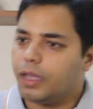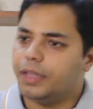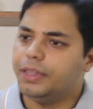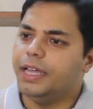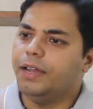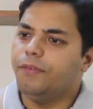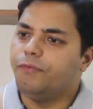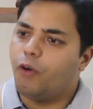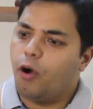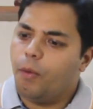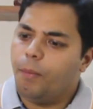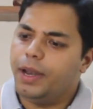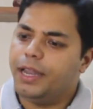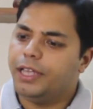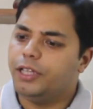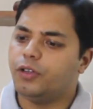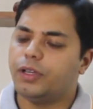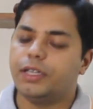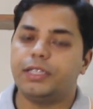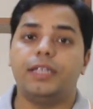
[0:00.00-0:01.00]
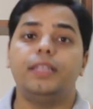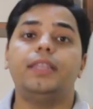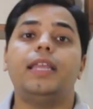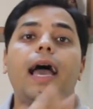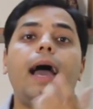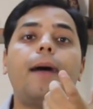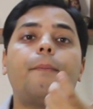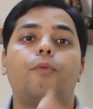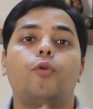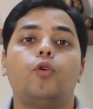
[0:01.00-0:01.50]
And then formal education,
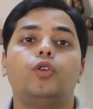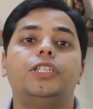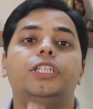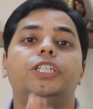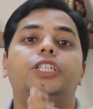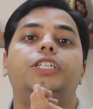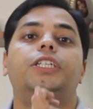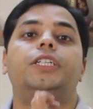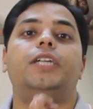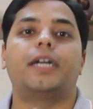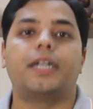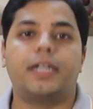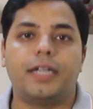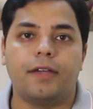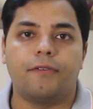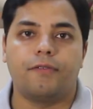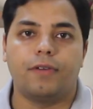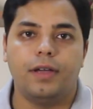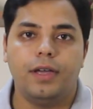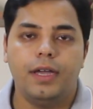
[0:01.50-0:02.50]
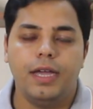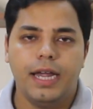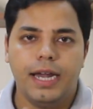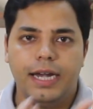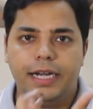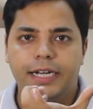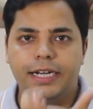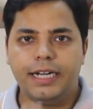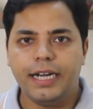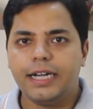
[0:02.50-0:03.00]
the approach is deductive.
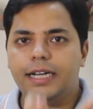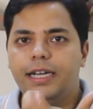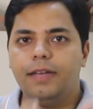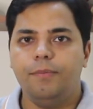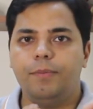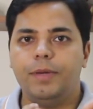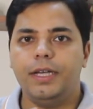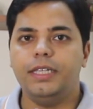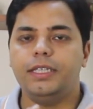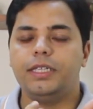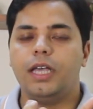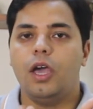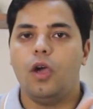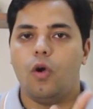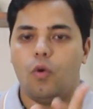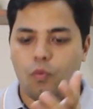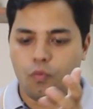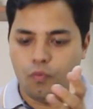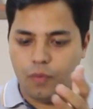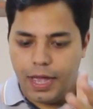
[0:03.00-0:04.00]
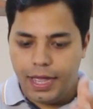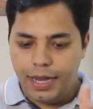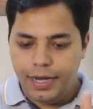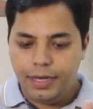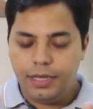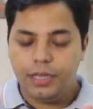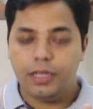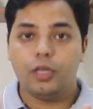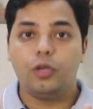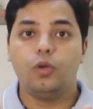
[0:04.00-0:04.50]
Deductive means
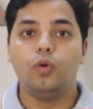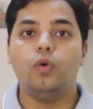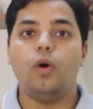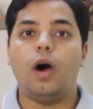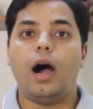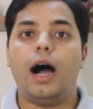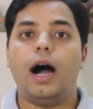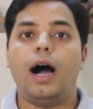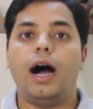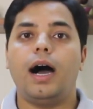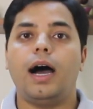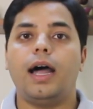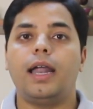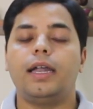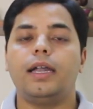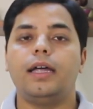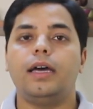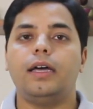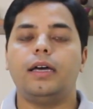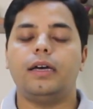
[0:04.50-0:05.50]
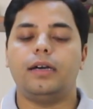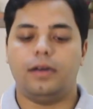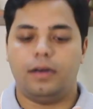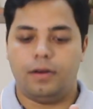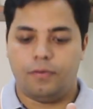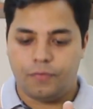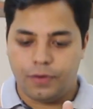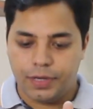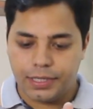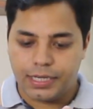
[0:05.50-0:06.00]
when you
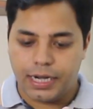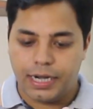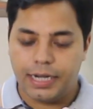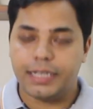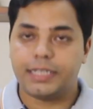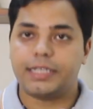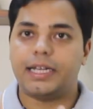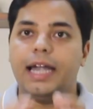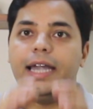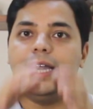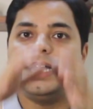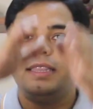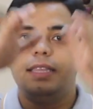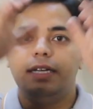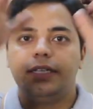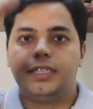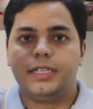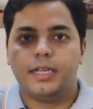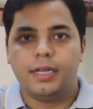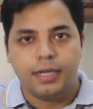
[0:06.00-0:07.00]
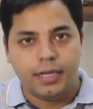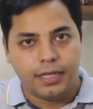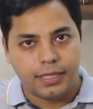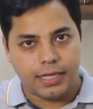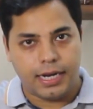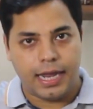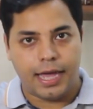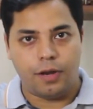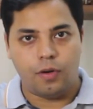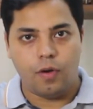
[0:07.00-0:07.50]
are first understanding the general
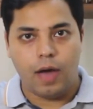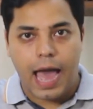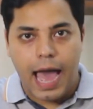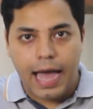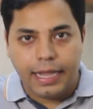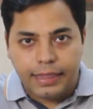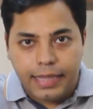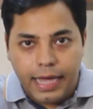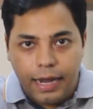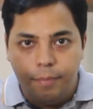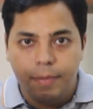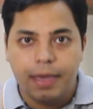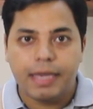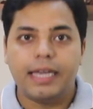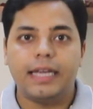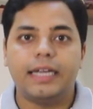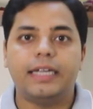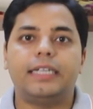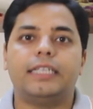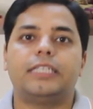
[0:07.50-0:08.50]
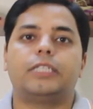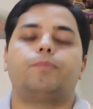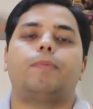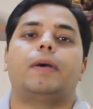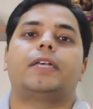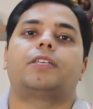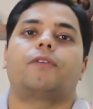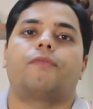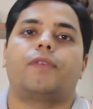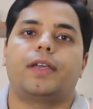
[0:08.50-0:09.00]
scenario and then making it
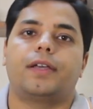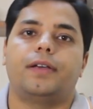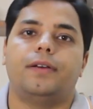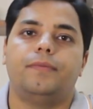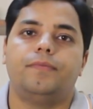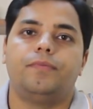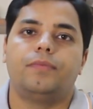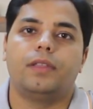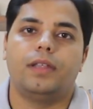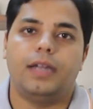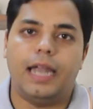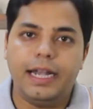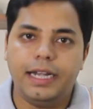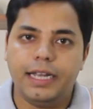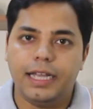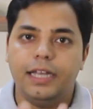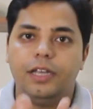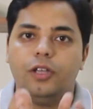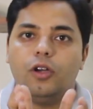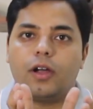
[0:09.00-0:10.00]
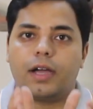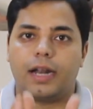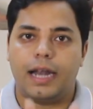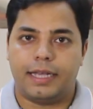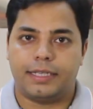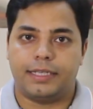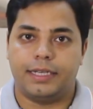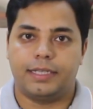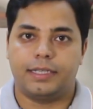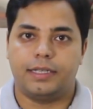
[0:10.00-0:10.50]
specific, right? In your
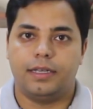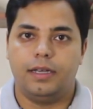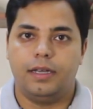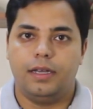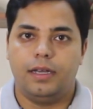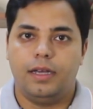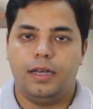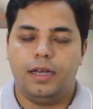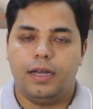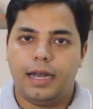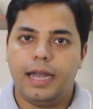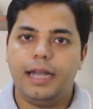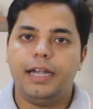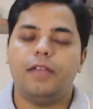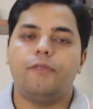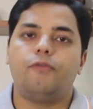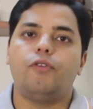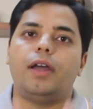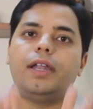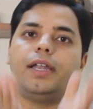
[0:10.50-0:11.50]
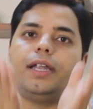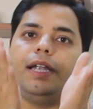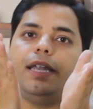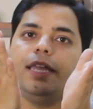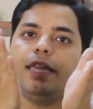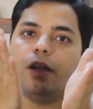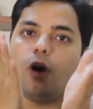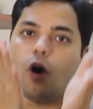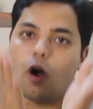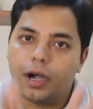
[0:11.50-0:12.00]
classes, right? If you are
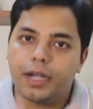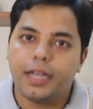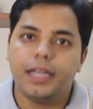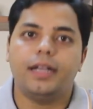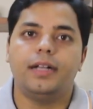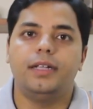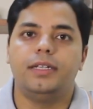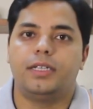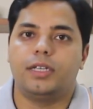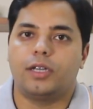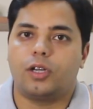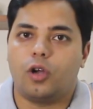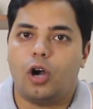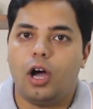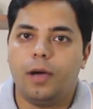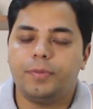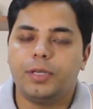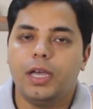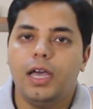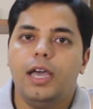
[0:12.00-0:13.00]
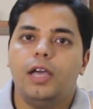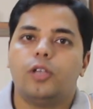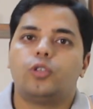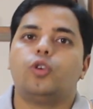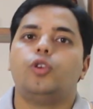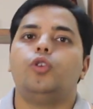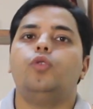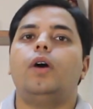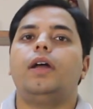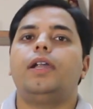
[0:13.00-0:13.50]
reading horticulture crops,
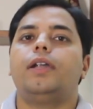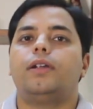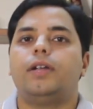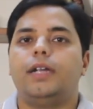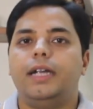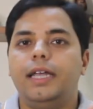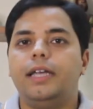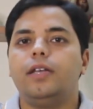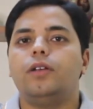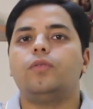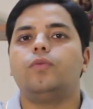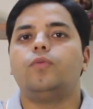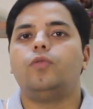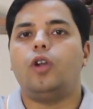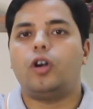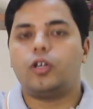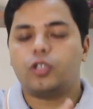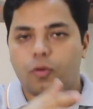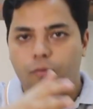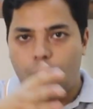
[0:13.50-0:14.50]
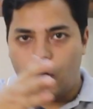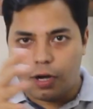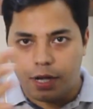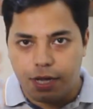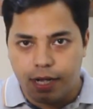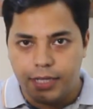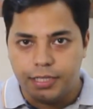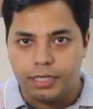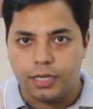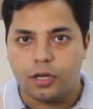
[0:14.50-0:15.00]
so you are reading lots of
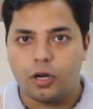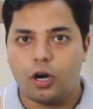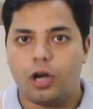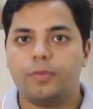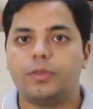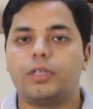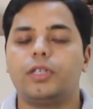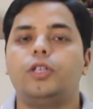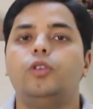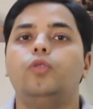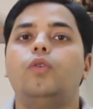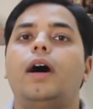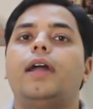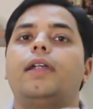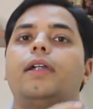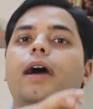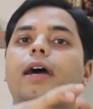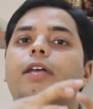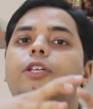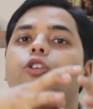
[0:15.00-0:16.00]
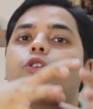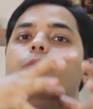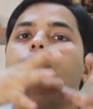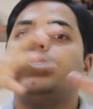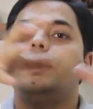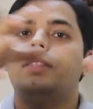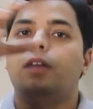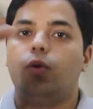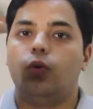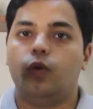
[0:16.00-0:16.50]
horticulture crops, so you are
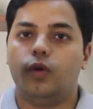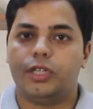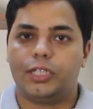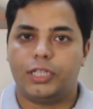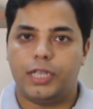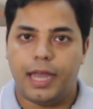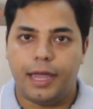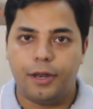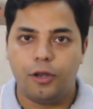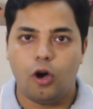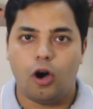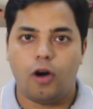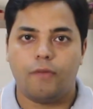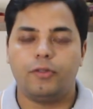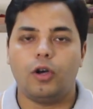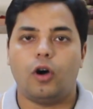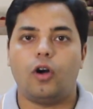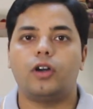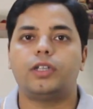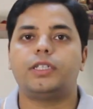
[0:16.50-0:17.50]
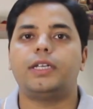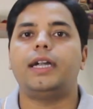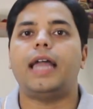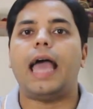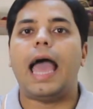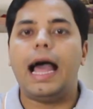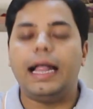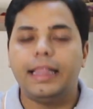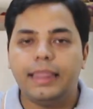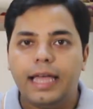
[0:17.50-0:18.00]
assuming the whole scenario of the orchard,
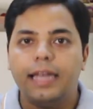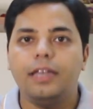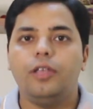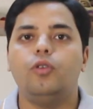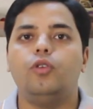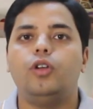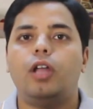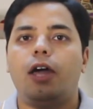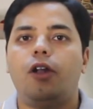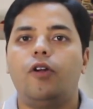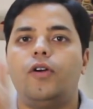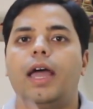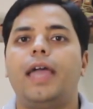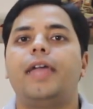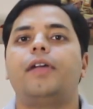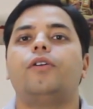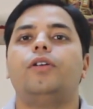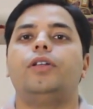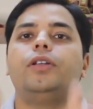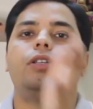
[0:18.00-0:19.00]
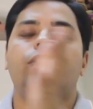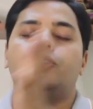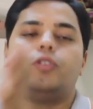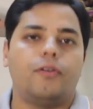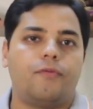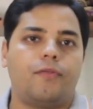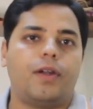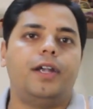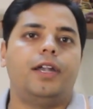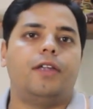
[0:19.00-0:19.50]
and then you narrow down into
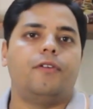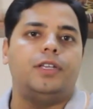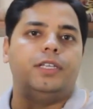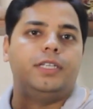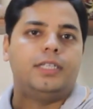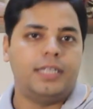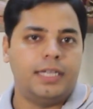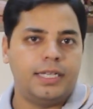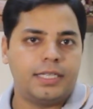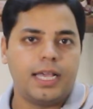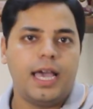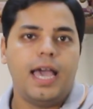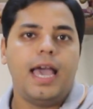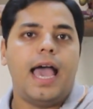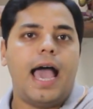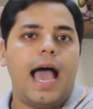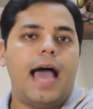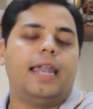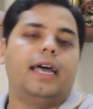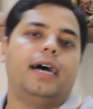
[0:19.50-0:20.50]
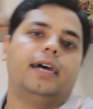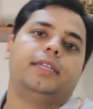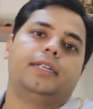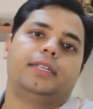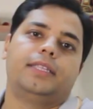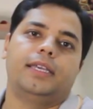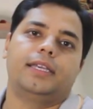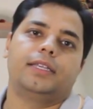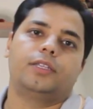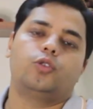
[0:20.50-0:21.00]
different diseases and
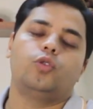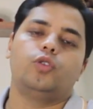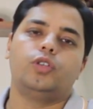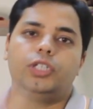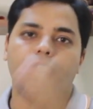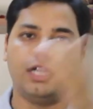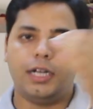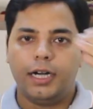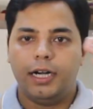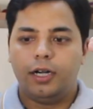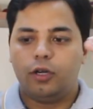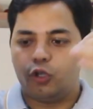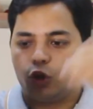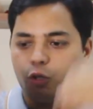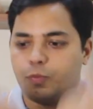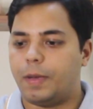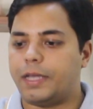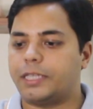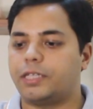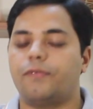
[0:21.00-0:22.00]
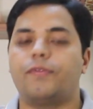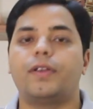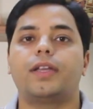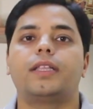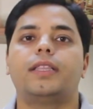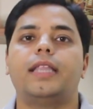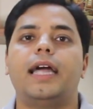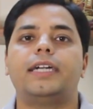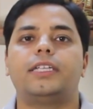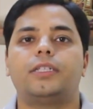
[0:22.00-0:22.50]
other things. So general to
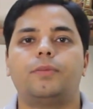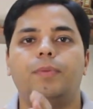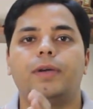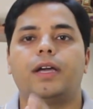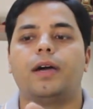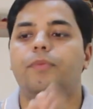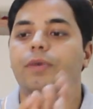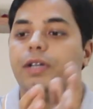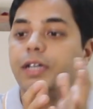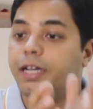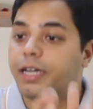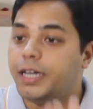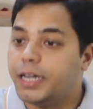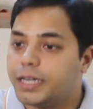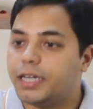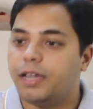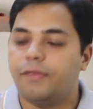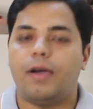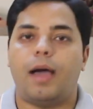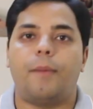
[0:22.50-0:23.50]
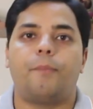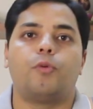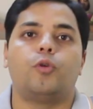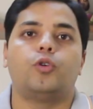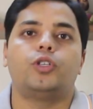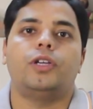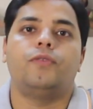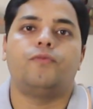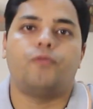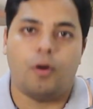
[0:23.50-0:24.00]
specific, that's become deductive
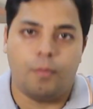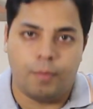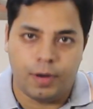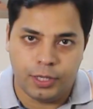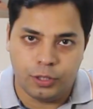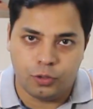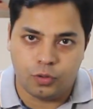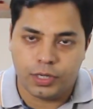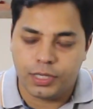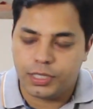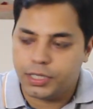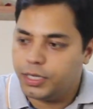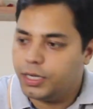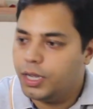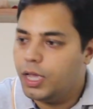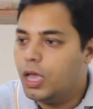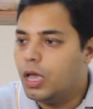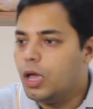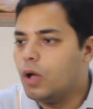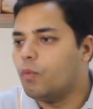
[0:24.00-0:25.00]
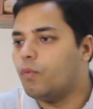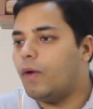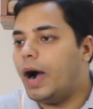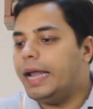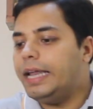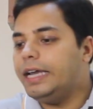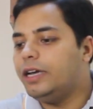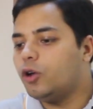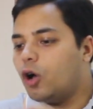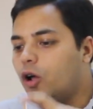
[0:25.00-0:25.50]
approach in formal education.
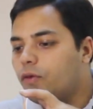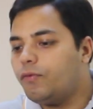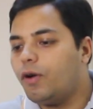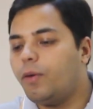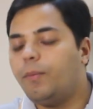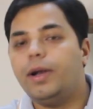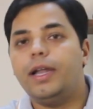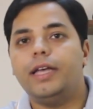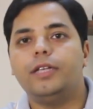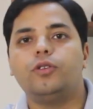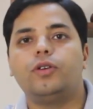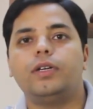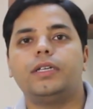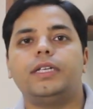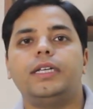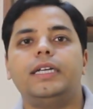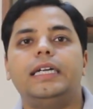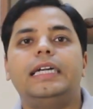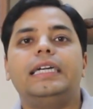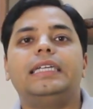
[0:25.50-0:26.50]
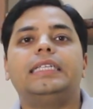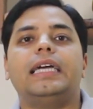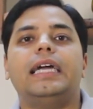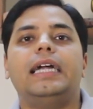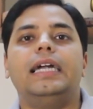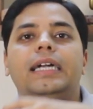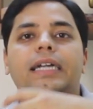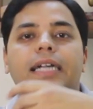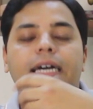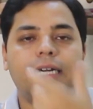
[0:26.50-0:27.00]
While in non-formal education,
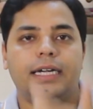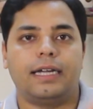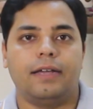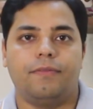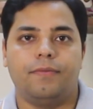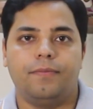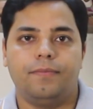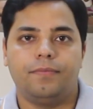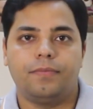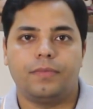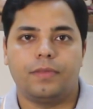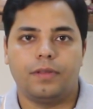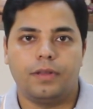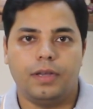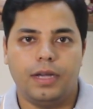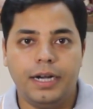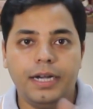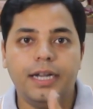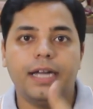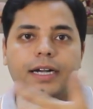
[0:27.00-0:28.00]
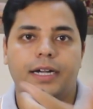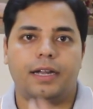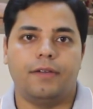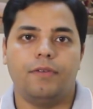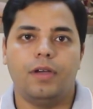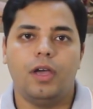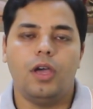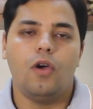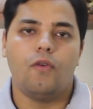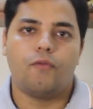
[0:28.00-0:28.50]
it's inductive.
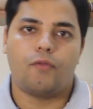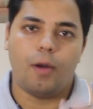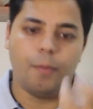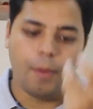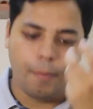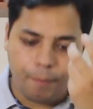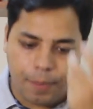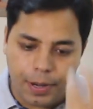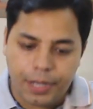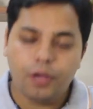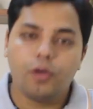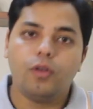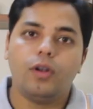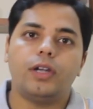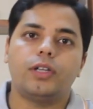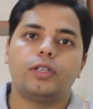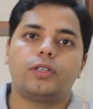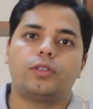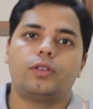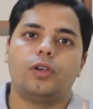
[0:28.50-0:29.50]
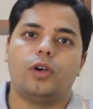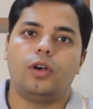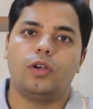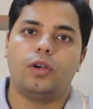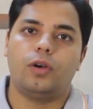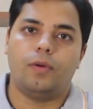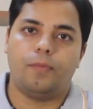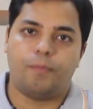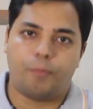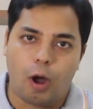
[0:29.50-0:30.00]
Inductive. From a particular
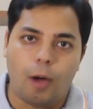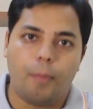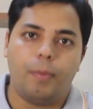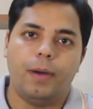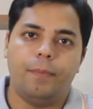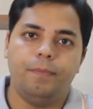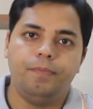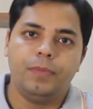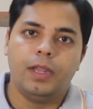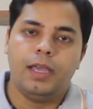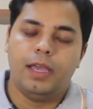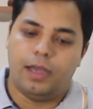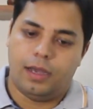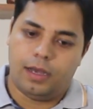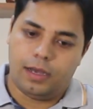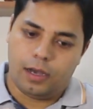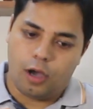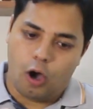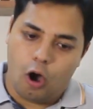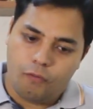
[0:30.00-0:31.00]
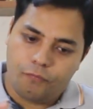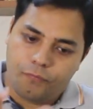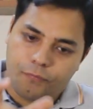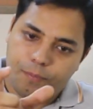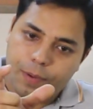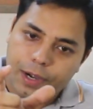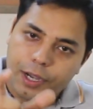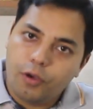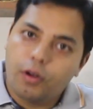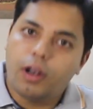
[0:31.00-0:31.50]
problem
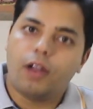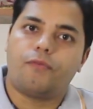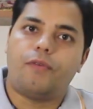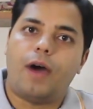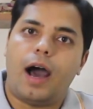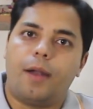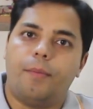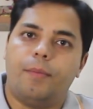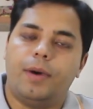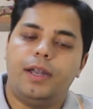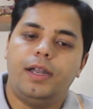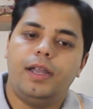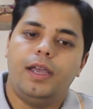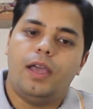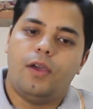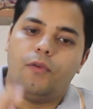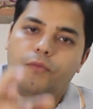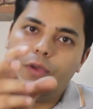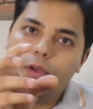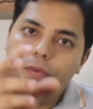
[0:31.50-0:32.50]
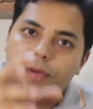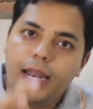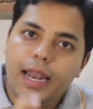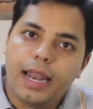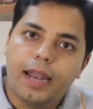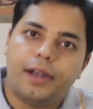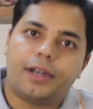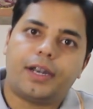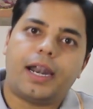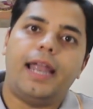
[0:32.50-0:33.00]
of particular farmer, we
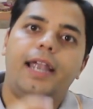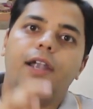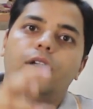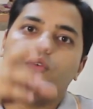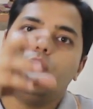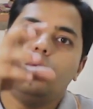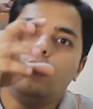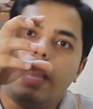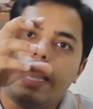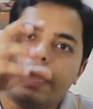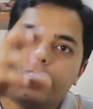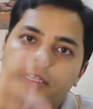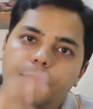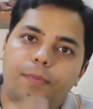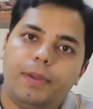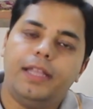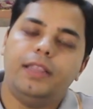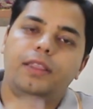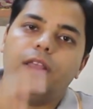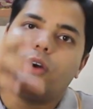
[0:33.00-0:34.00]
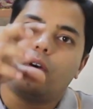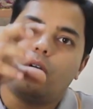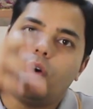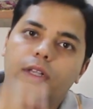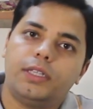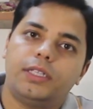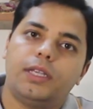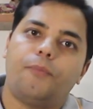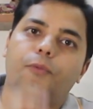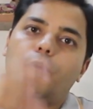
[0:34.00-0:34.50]
will try to explain the
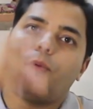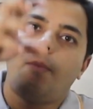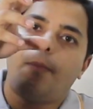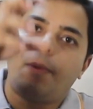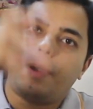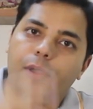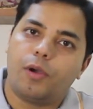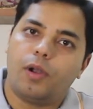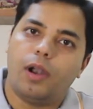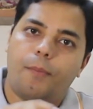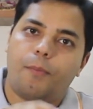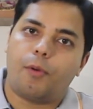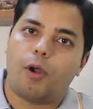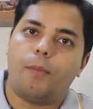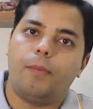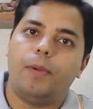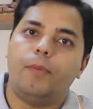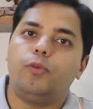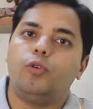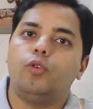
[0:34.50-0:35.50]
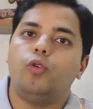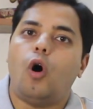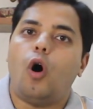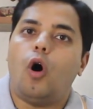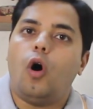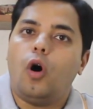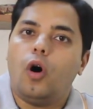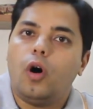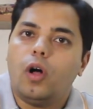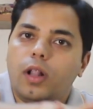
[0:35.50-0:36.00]
concept of particular problem to
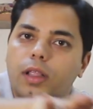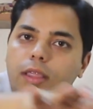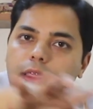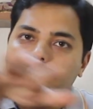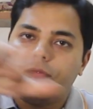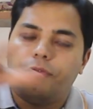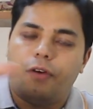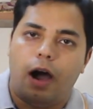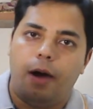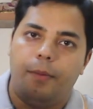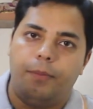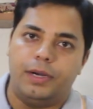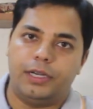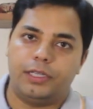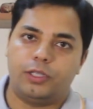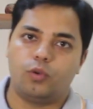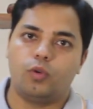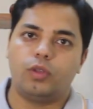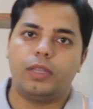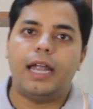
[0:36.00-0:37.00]
all the farmers so